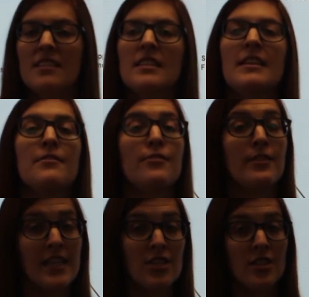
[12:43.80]
is
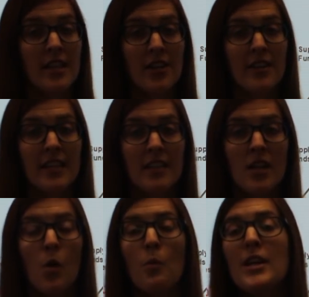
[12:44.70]
inflationary.
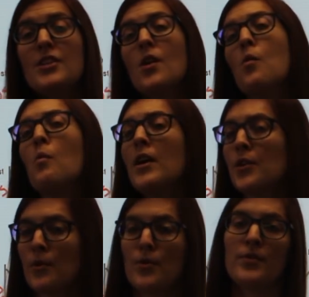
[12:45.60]
We don't
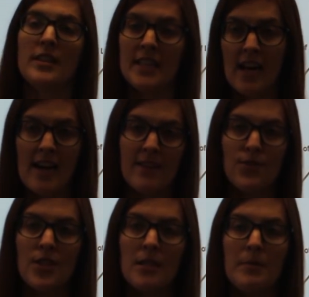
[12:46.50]
want growth in the I of
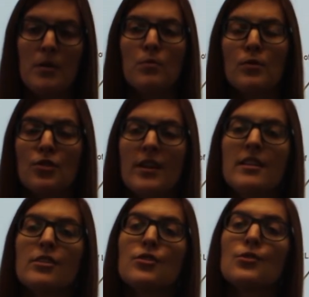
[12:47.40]
GDP when we're trying
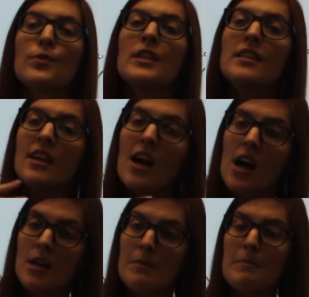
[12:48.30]
to shrink the
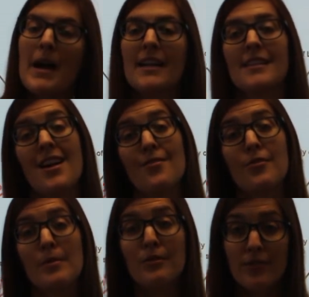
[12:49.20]
economy back down
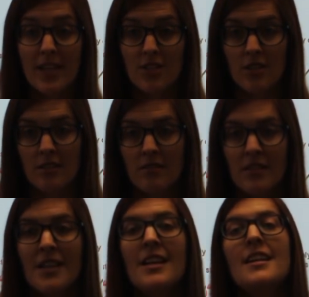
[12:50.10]
from inflation.
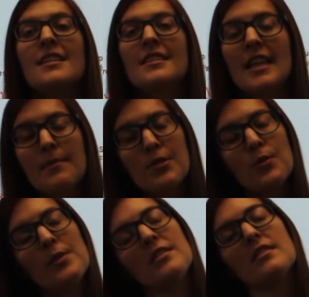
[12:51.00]
Same
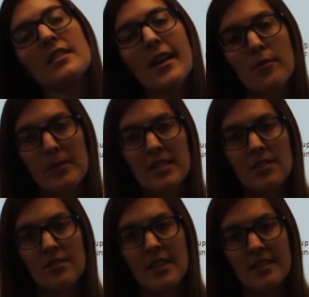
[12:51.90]
two reasons the government
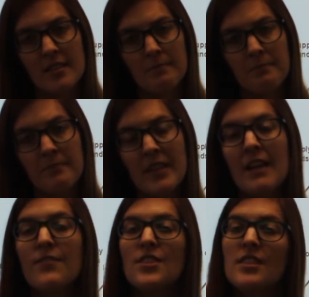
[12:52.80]
still does it
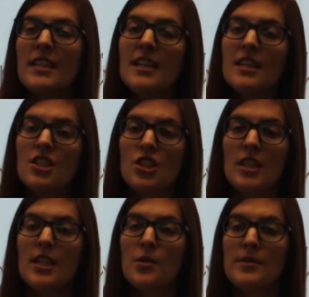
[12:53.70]
if the C and the
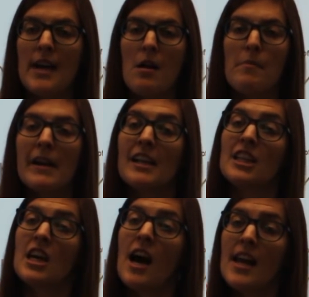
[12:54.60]
G go down by a
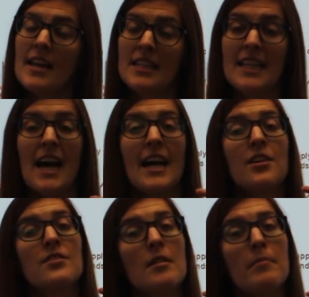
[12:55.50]
lot and the I
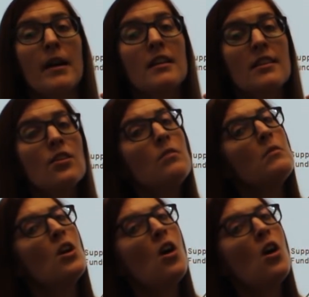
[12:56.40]
goes up by a little,